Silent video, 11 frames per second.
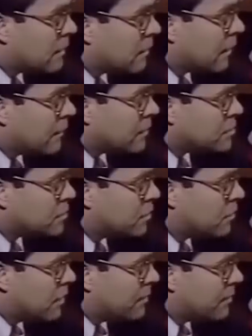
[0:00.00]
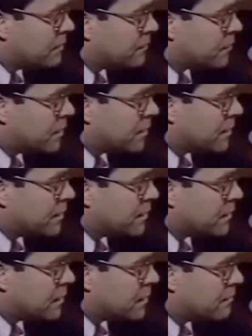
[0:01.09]
On the assault weapon front,
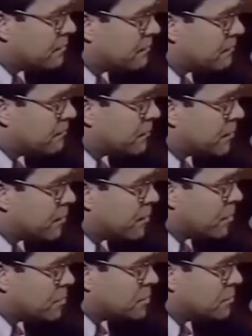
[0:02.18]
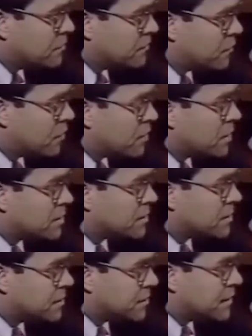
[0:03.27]
the proposal before us
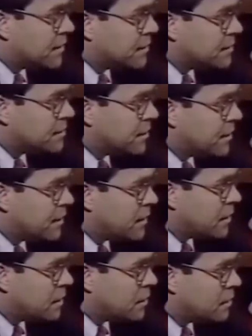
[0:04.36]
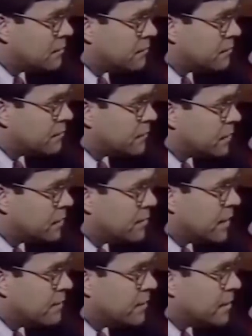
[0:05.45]
is the DeConcini
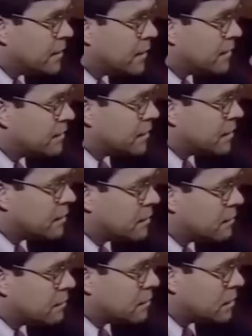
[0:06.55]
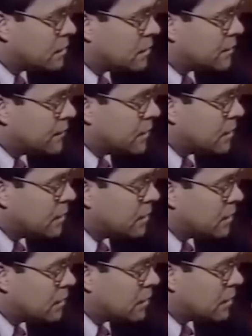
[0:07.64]
amendment, and I think I
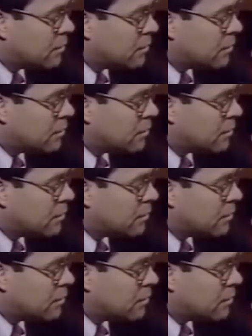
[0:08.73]
don't